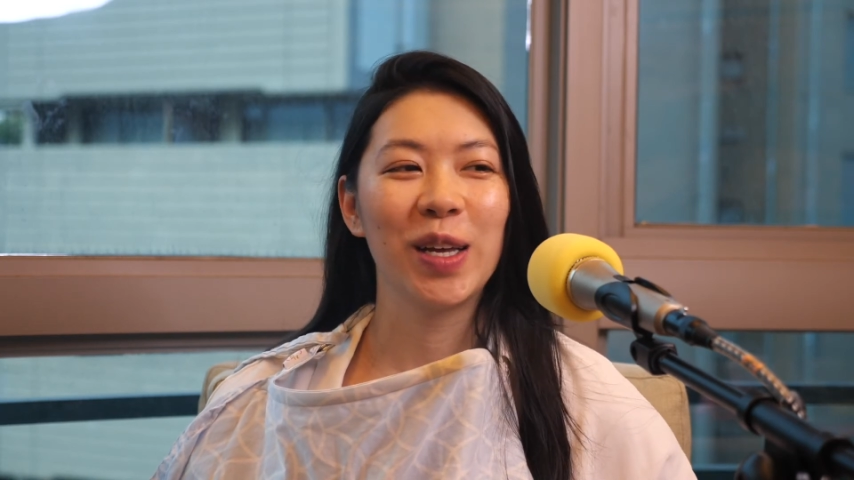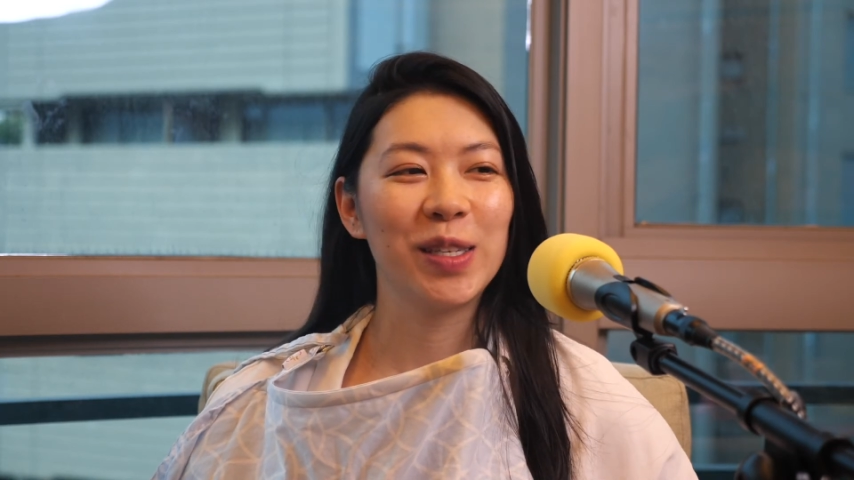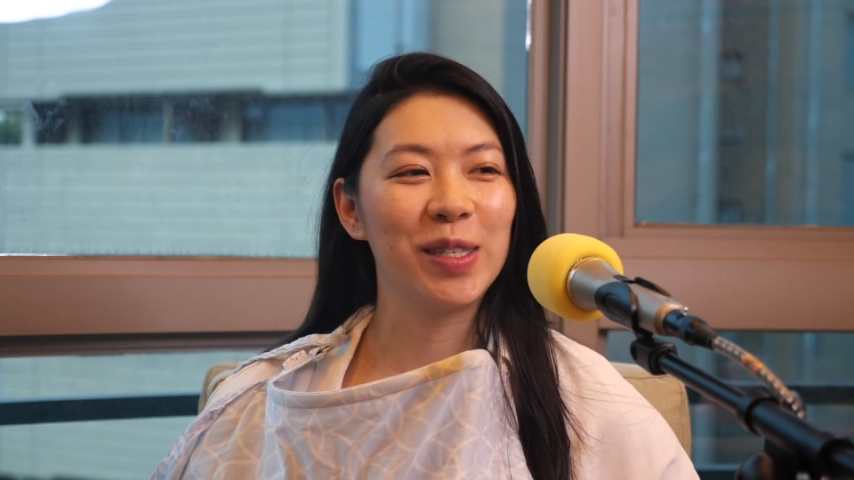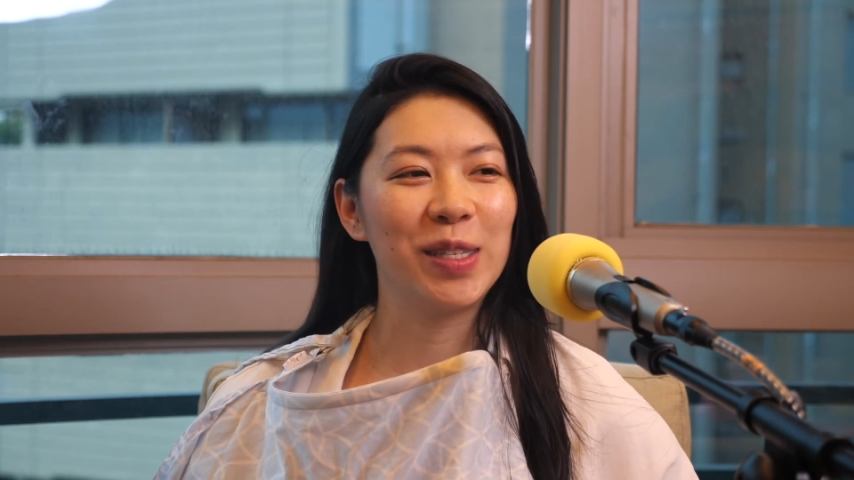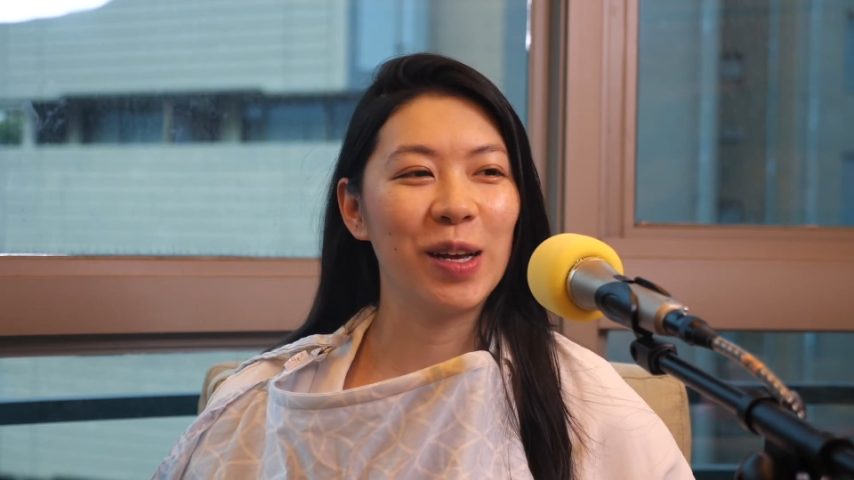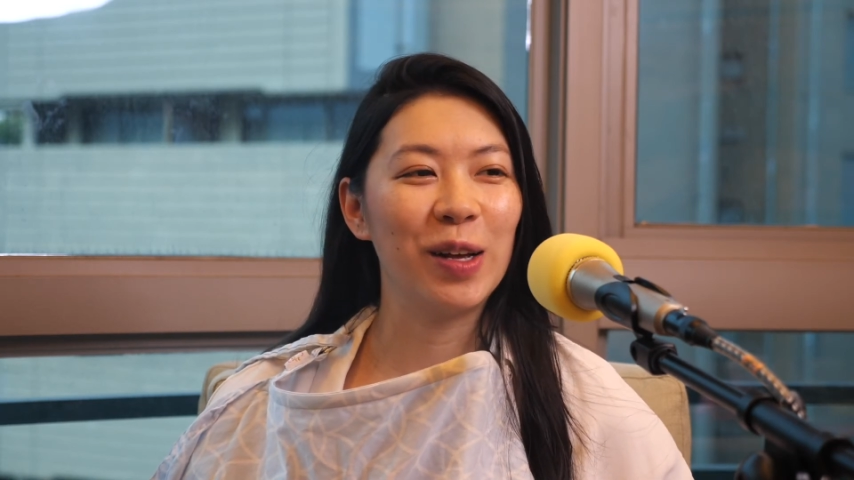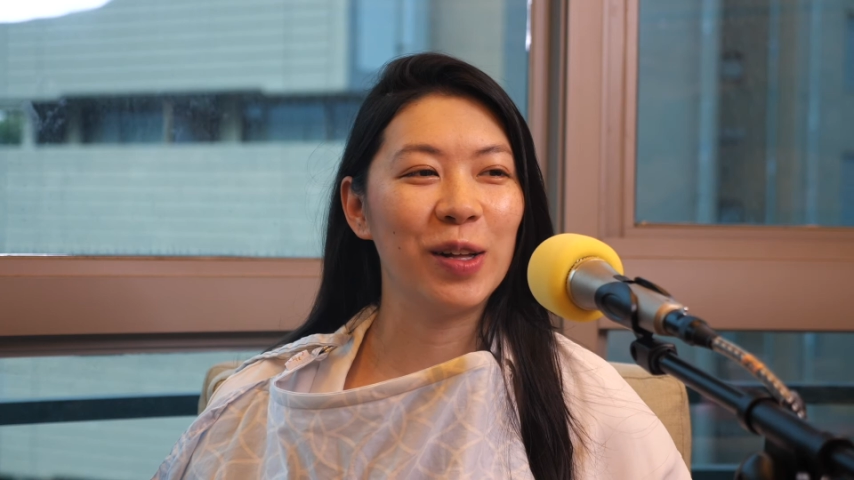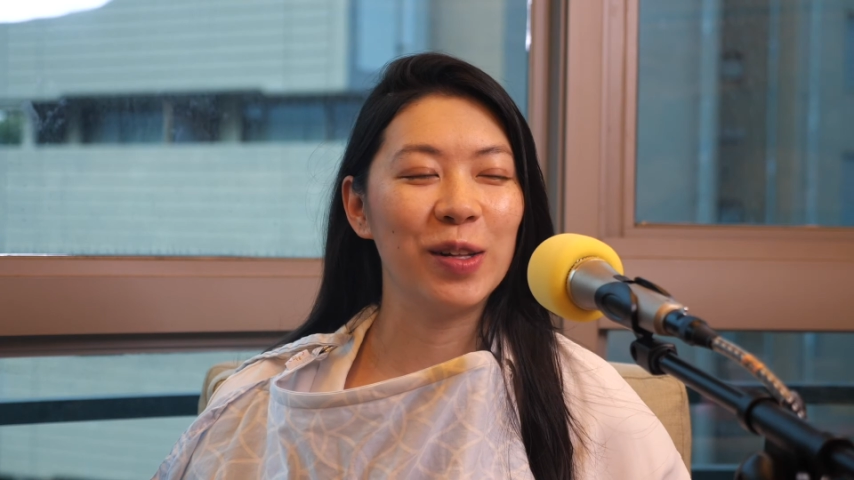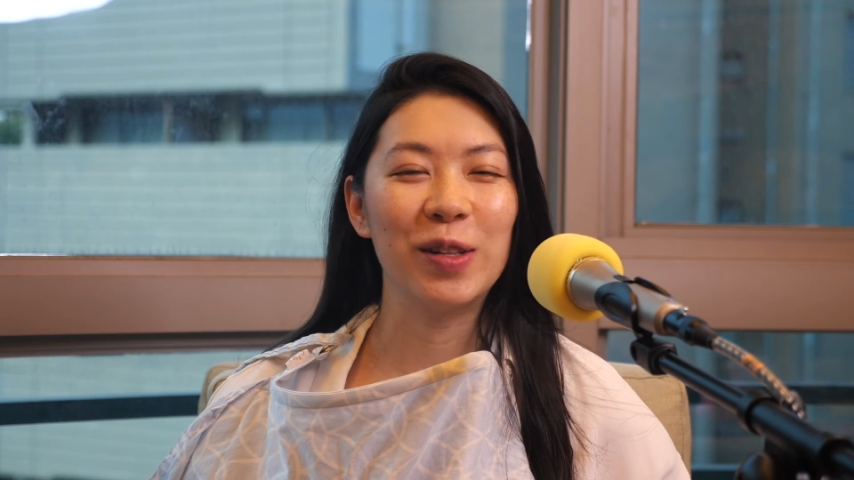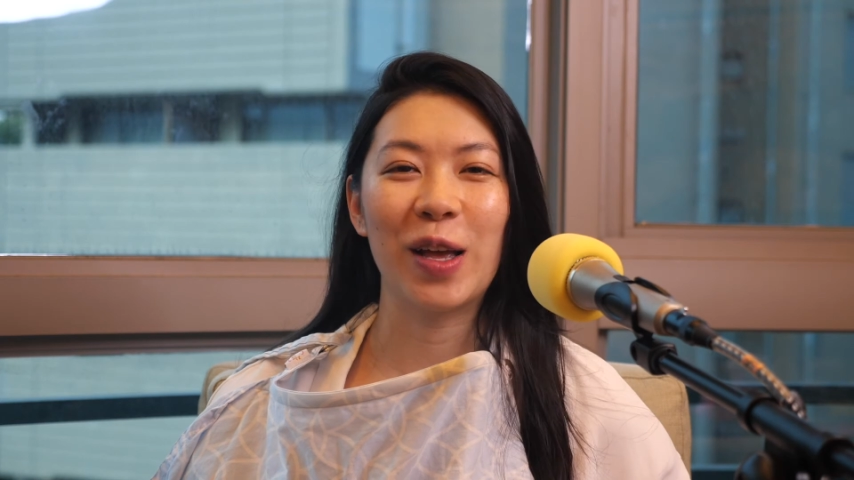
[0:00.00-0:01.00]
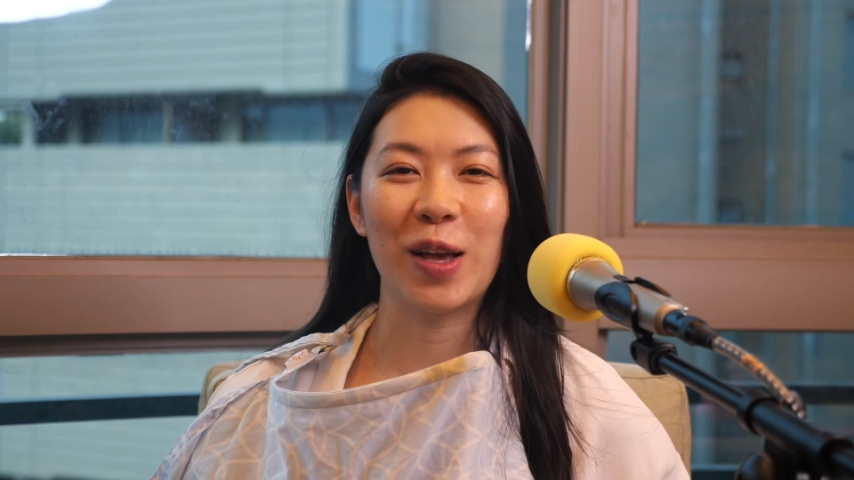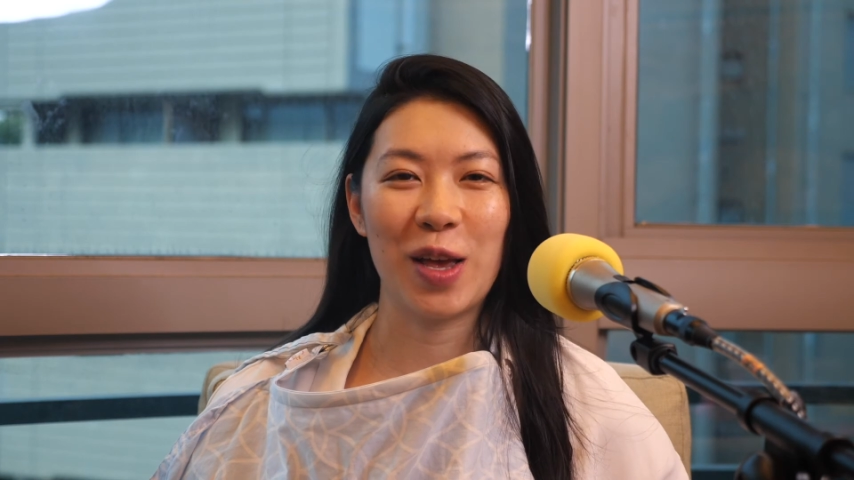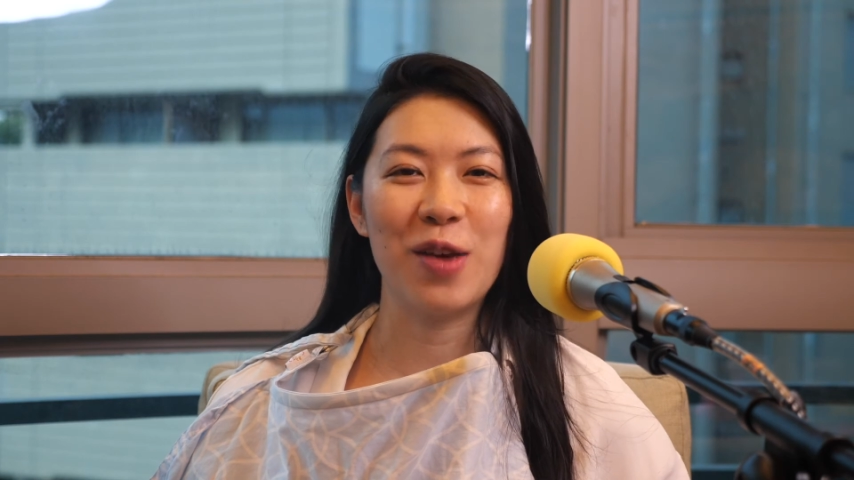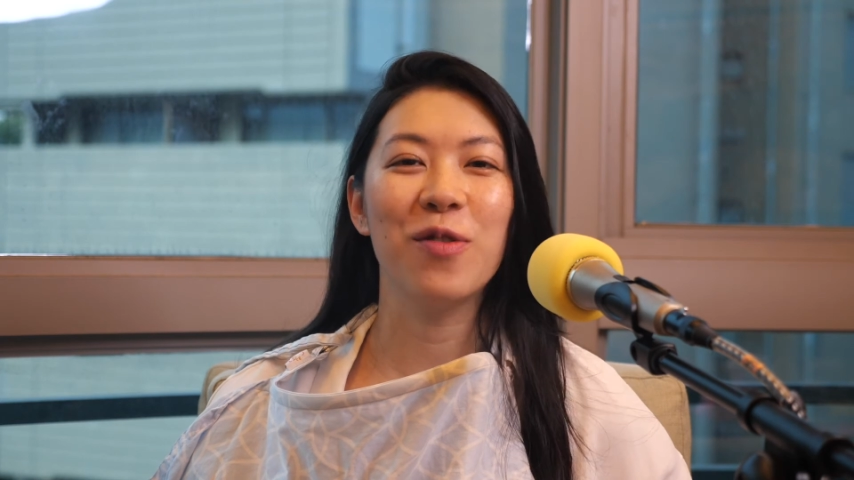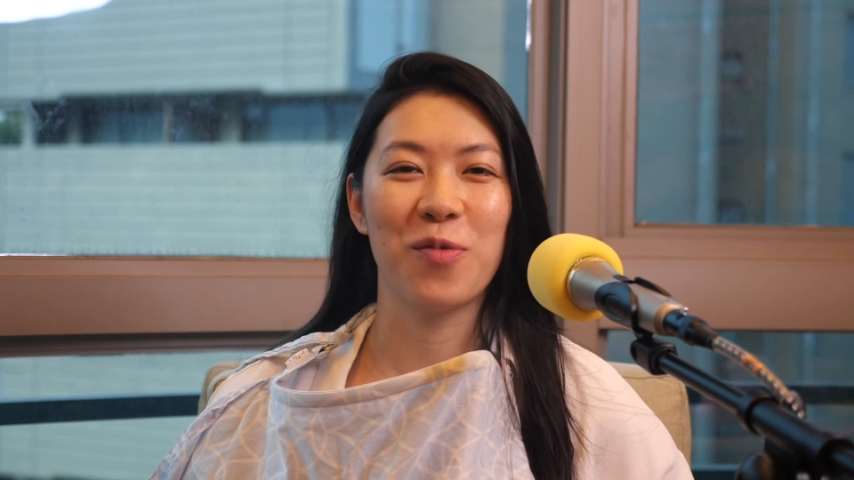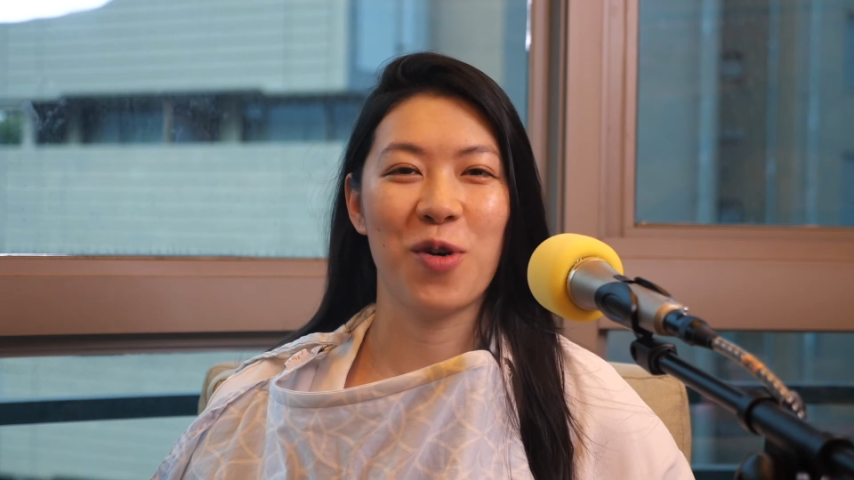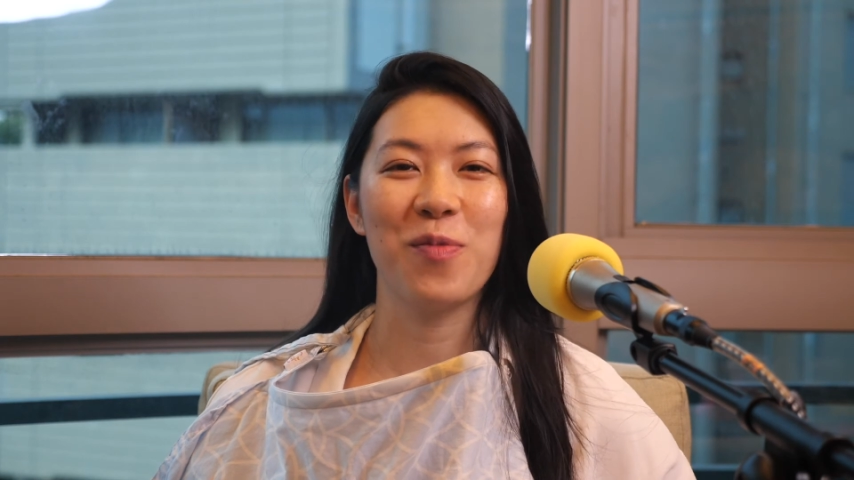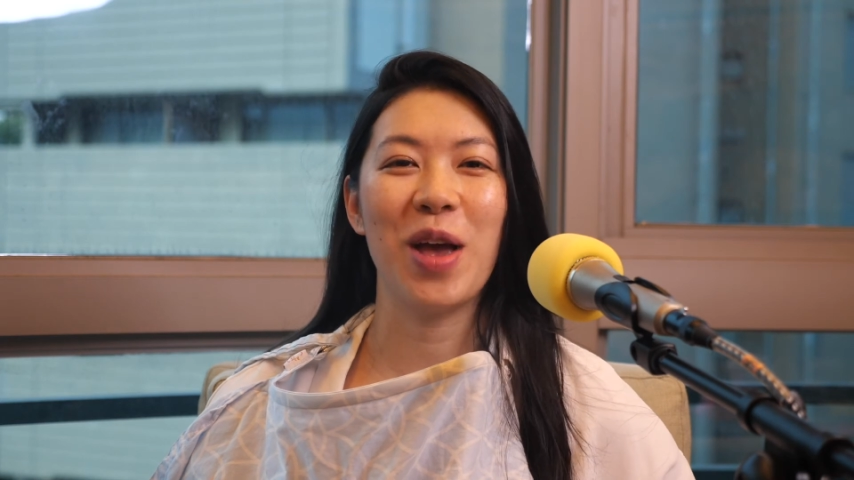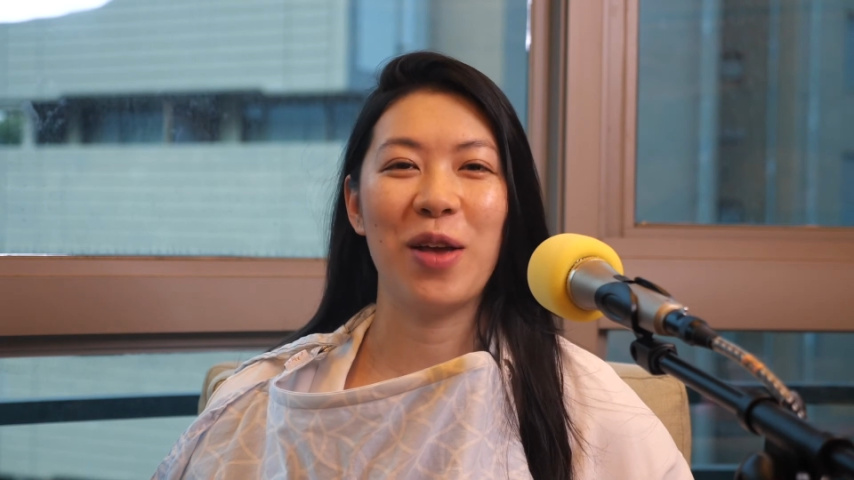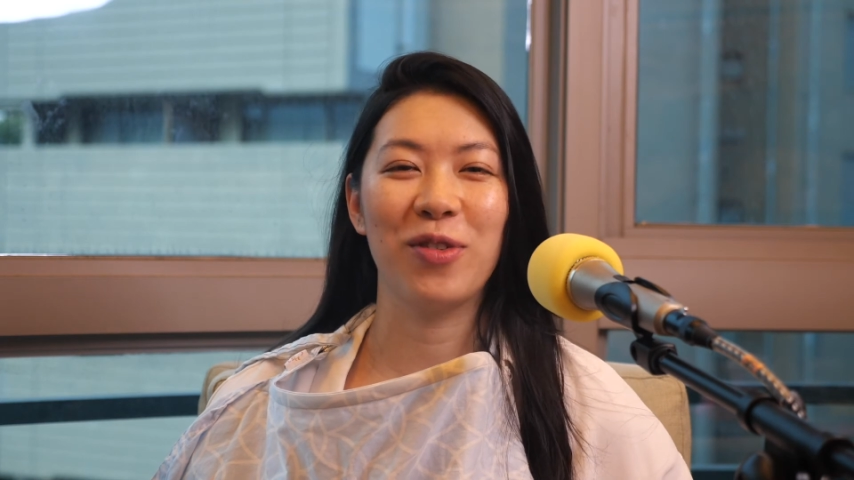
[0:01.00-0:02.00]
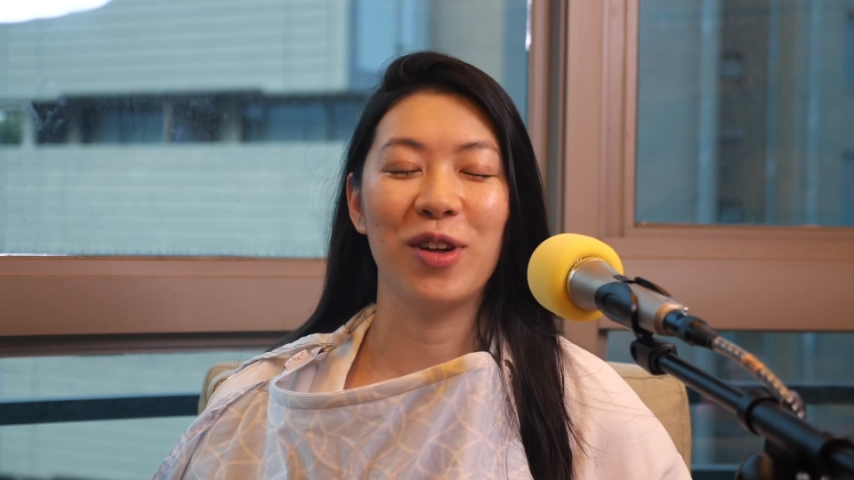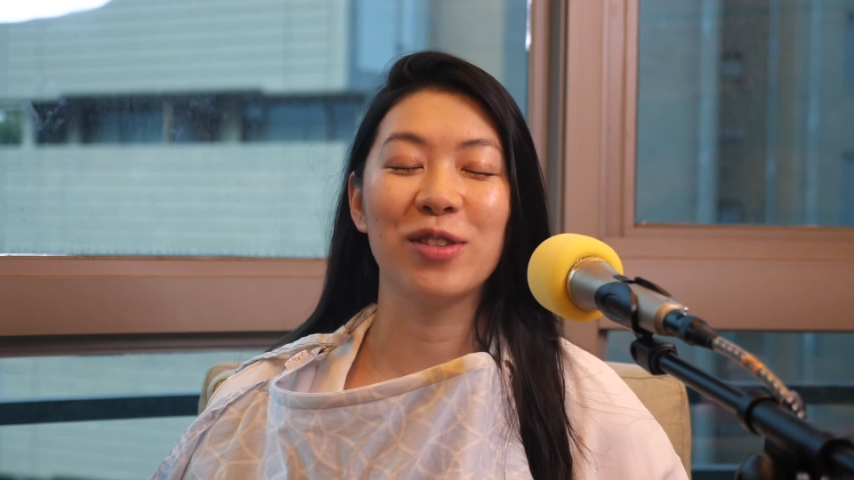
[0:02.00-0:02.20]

still like even more painful.